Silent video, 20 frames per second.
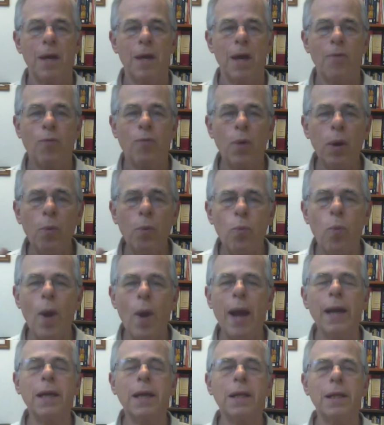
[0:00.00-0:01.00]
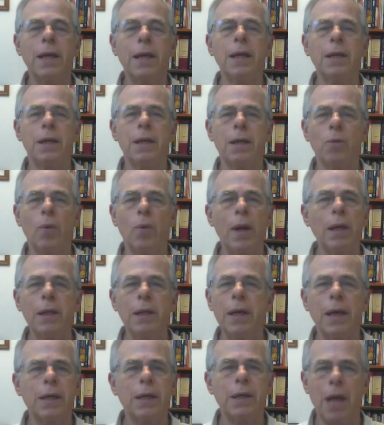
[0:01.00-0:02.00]
If we
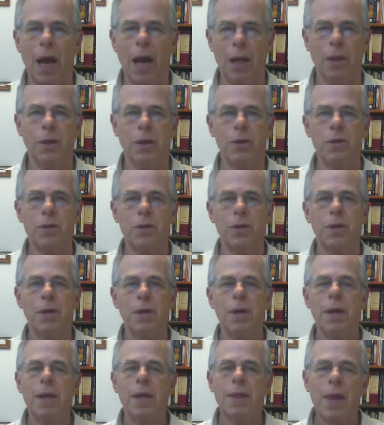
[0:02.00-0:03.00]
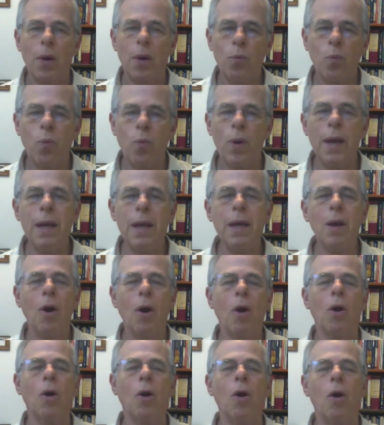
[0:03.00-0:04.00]
readily acknowledge that we
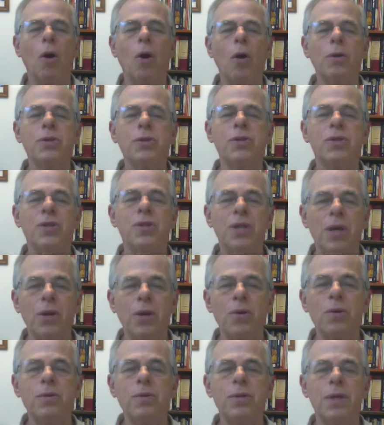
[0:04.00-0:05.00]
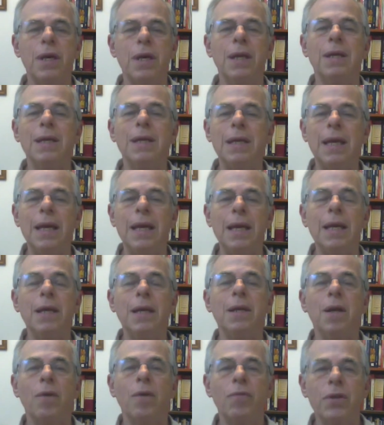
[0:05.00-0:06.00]
are all sinners in
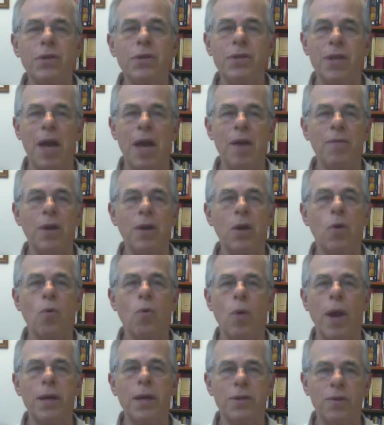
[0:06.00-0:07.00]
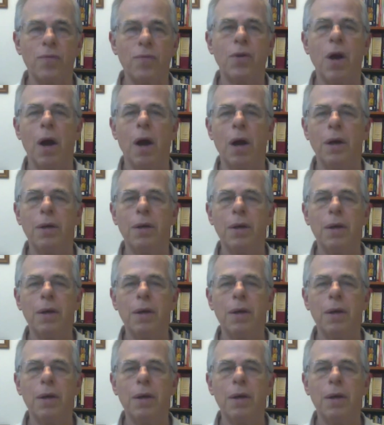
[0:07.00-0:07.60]
need of the saving grace of God,